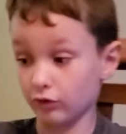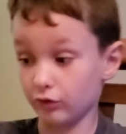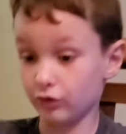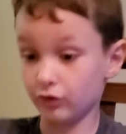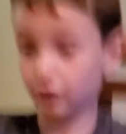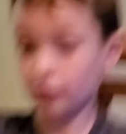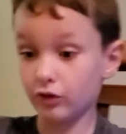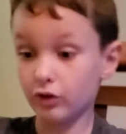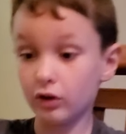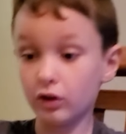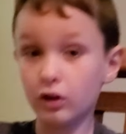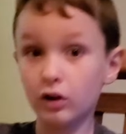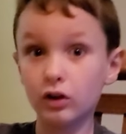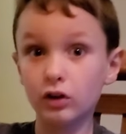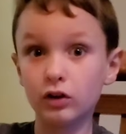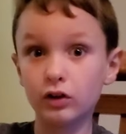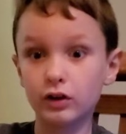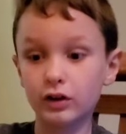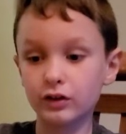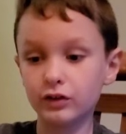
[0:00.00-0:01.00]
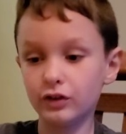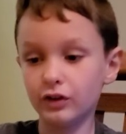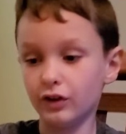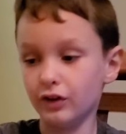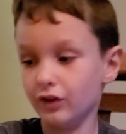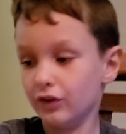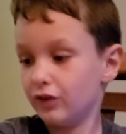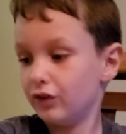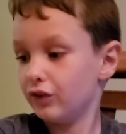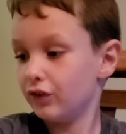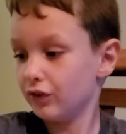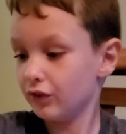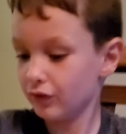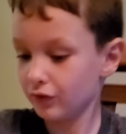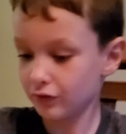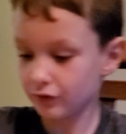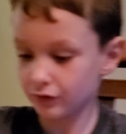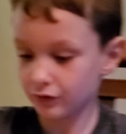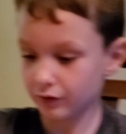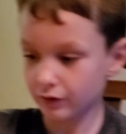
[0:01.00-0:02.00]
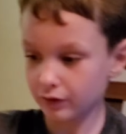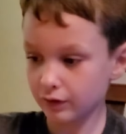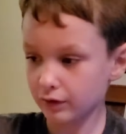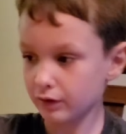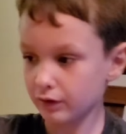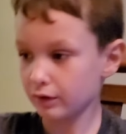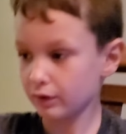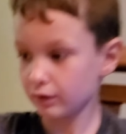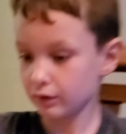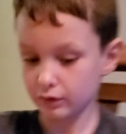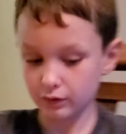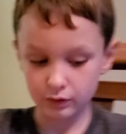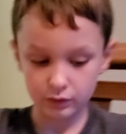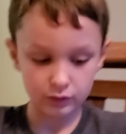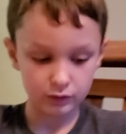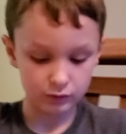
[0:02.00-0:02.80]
Why don't you show them the medals? Show them the medals first.